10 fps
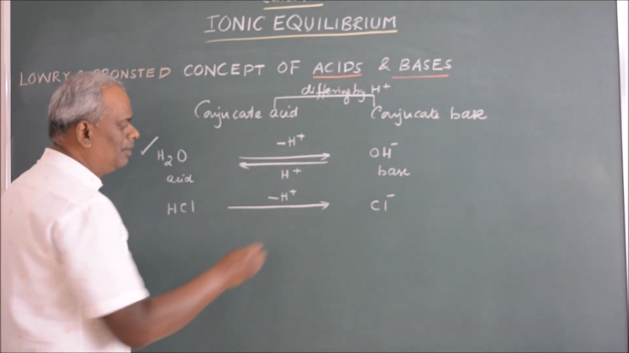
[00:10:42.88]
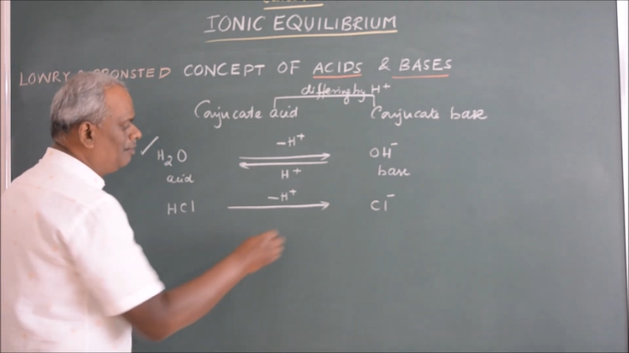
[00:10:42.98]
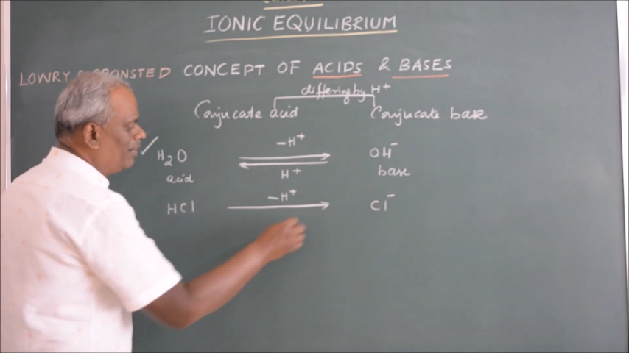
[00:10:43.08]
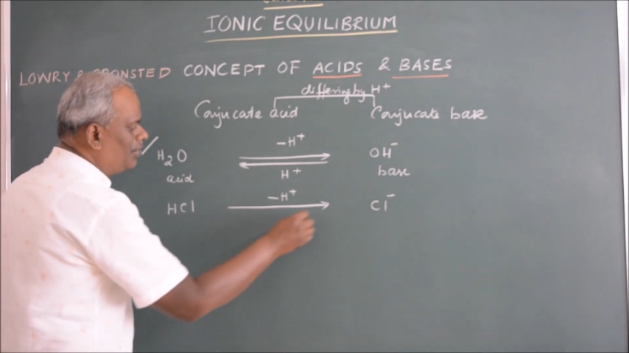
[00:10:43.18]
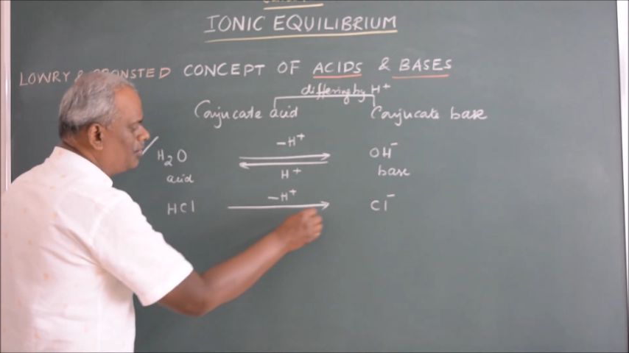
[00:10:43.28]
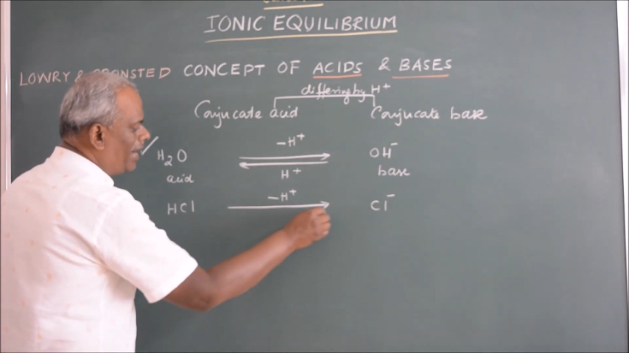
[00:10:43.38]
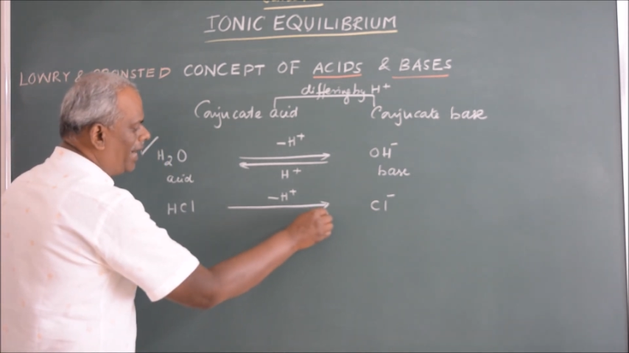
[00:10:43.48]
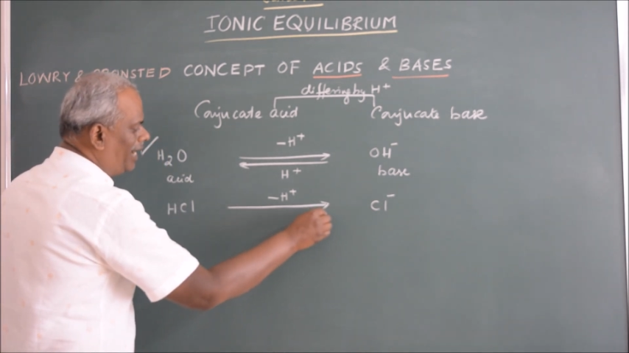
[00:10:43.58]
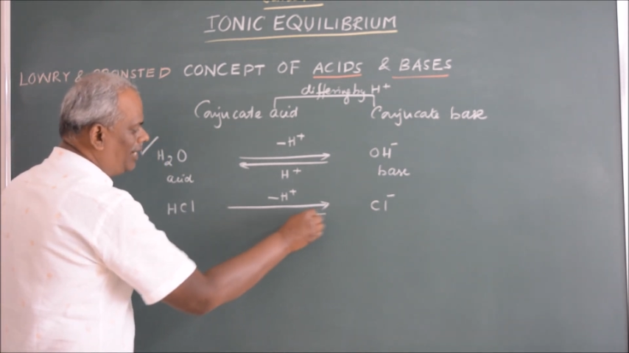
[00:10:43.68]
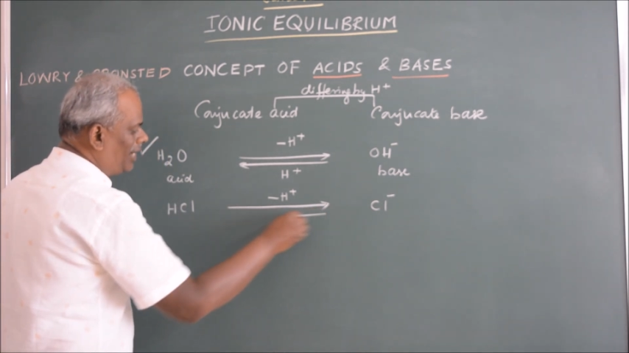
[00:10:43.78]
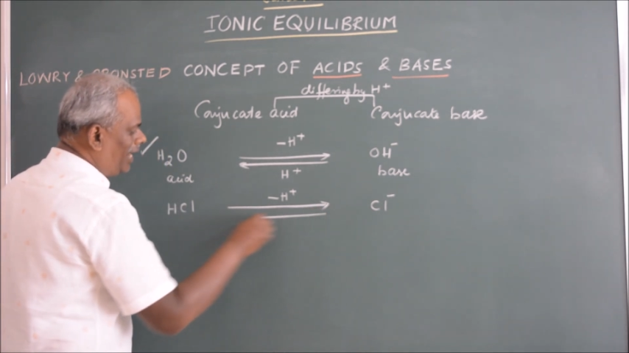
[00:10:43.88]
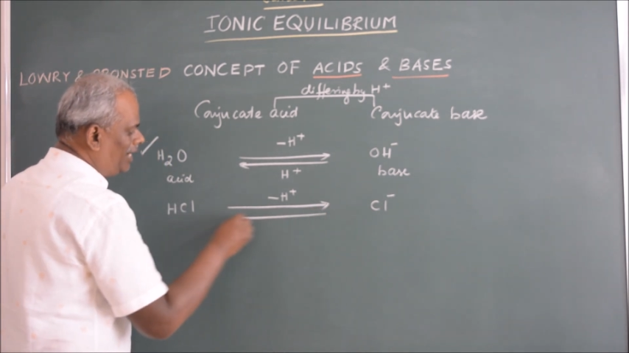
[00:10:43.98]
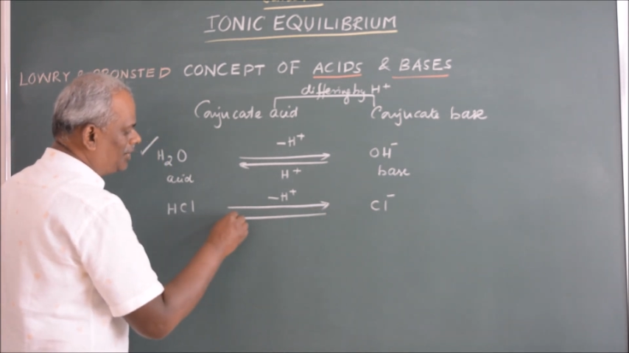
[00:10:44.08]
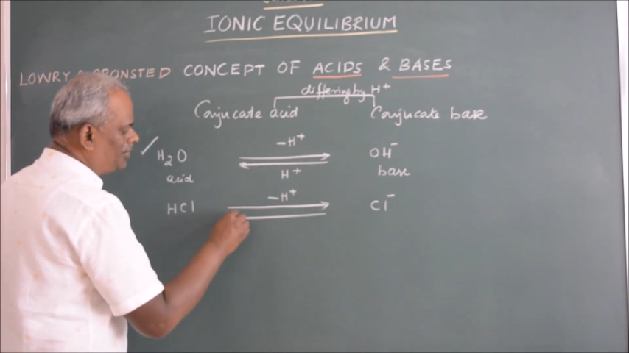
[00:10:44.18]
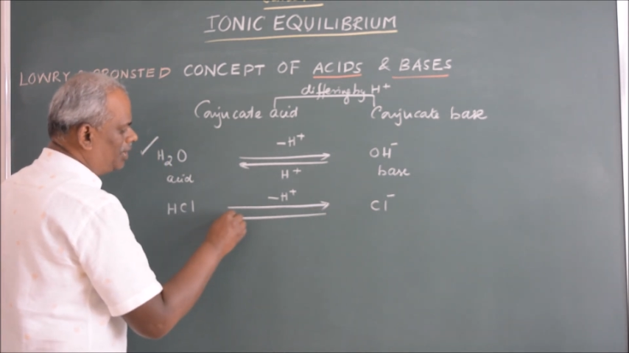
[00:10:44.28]
When you add
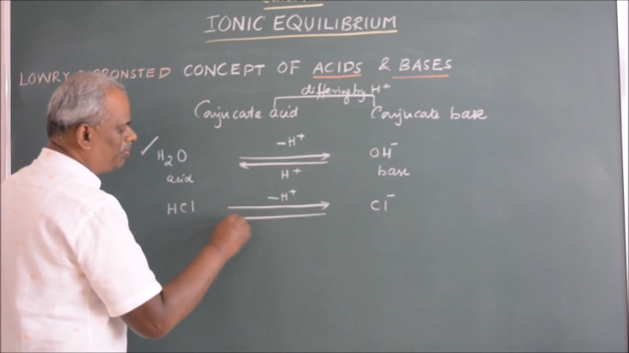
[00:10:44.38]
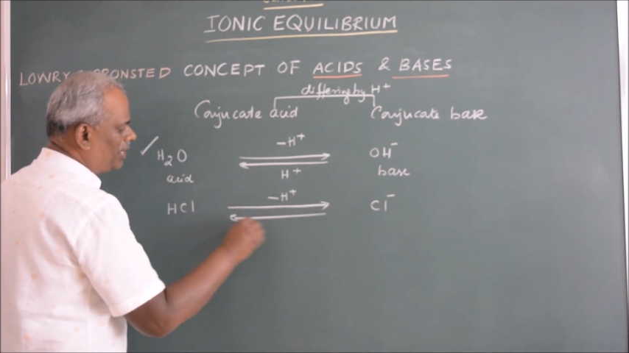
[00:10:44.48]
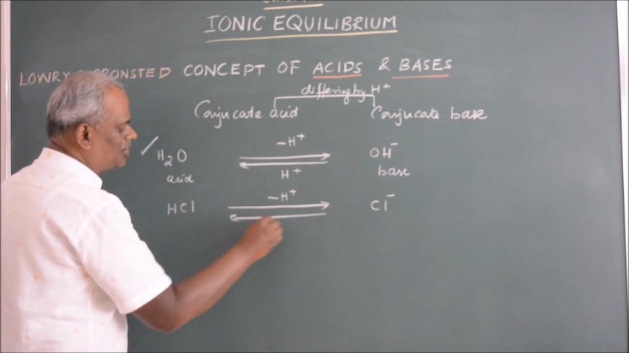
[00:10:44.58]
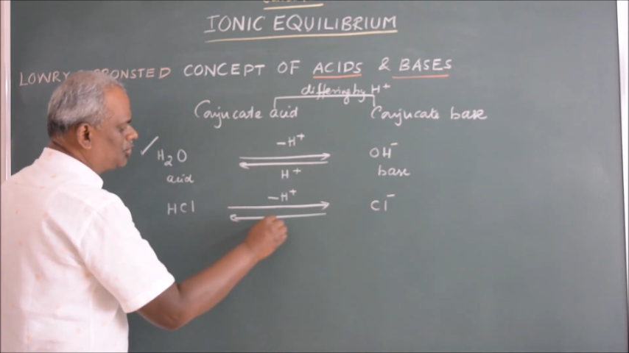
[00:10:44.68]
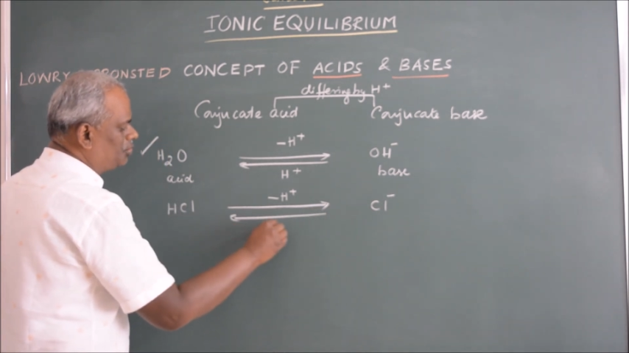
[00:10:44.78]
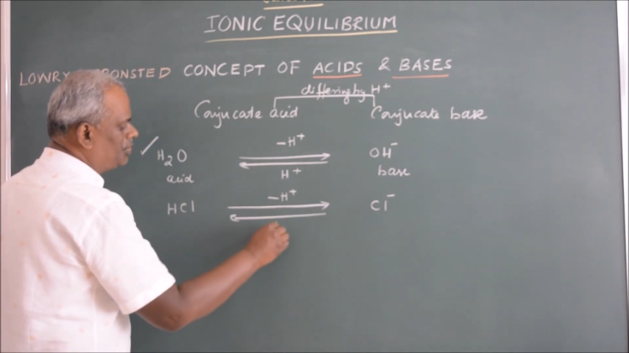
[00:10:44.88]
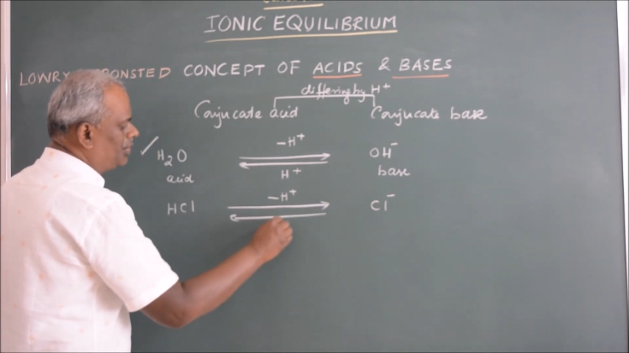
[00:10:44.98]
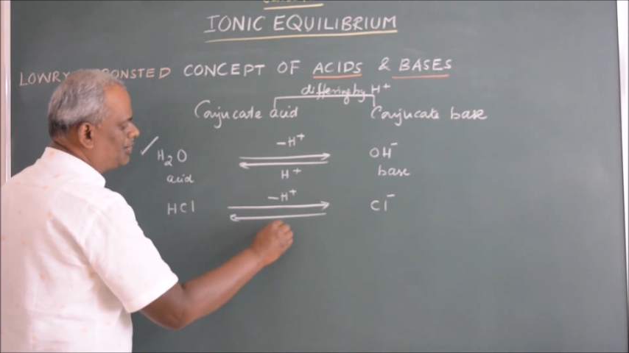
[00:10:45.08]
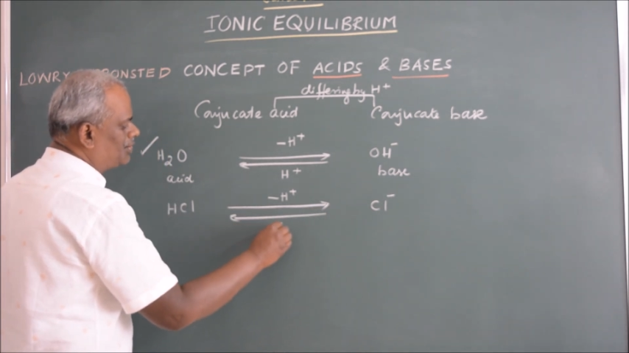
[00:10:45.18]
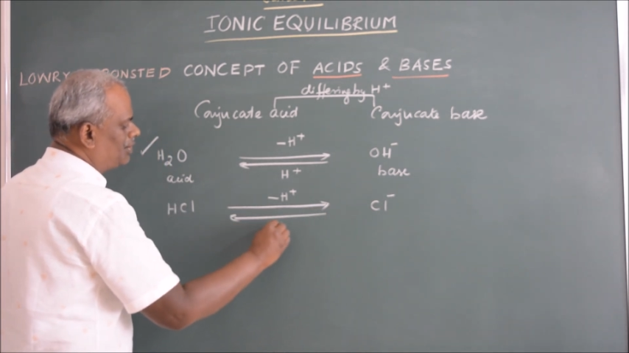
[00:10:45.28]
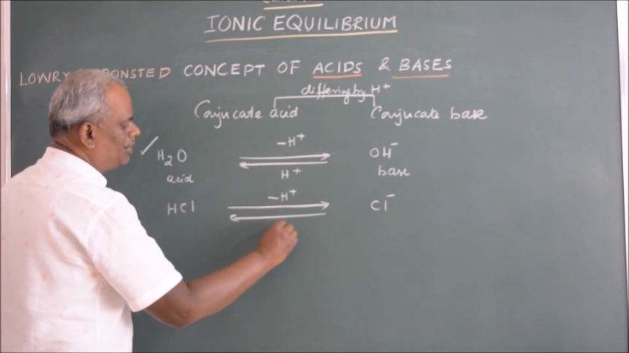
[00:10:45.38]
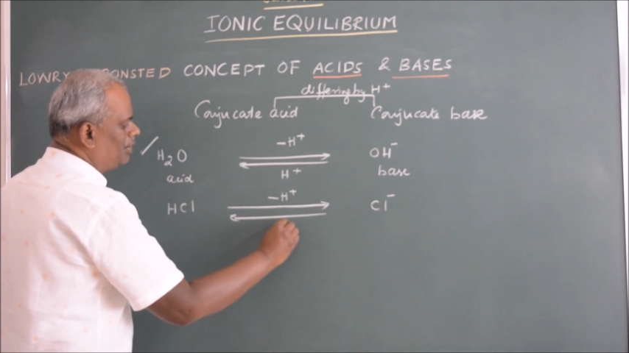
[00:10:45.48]
hydrogen plus to this,